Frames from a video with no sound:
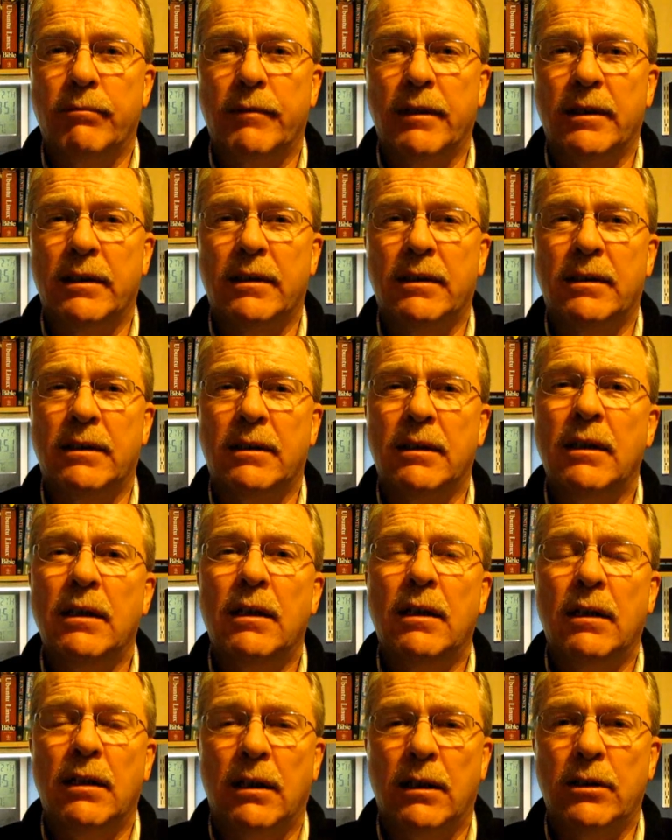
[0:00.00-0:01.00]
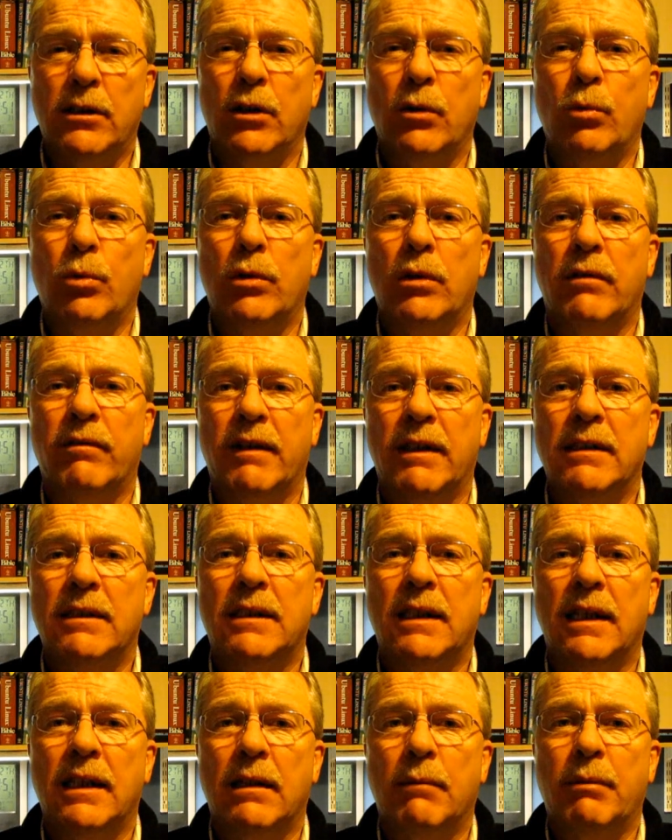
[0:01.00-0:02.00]
That's how world events
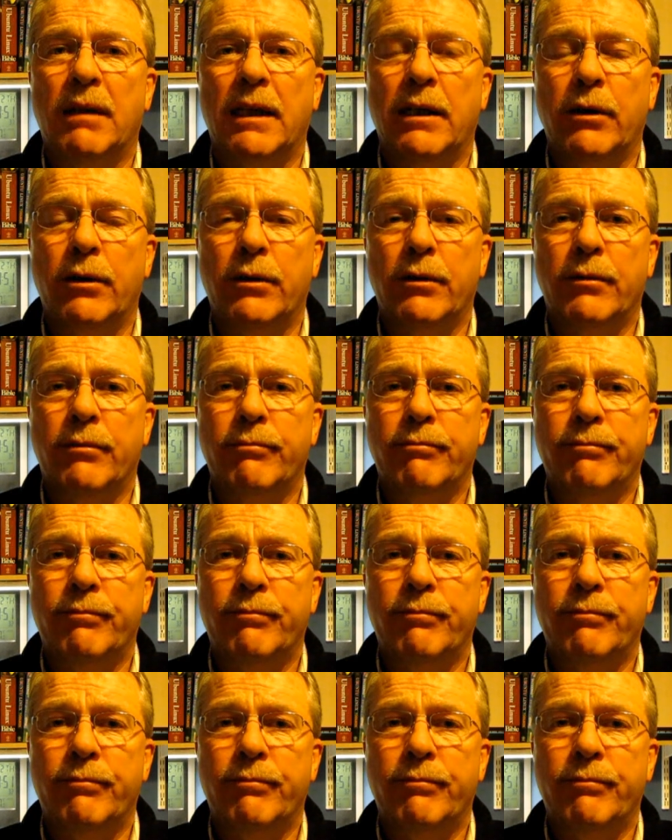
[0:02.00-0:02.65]
tend to play out.